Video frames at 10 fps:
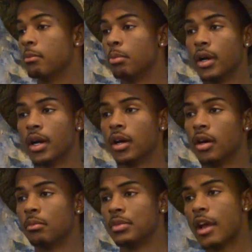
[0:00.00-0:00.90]
But
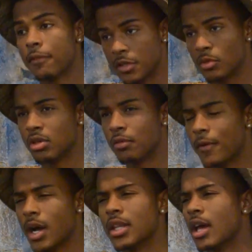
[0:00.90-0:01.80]
definitely when you find that,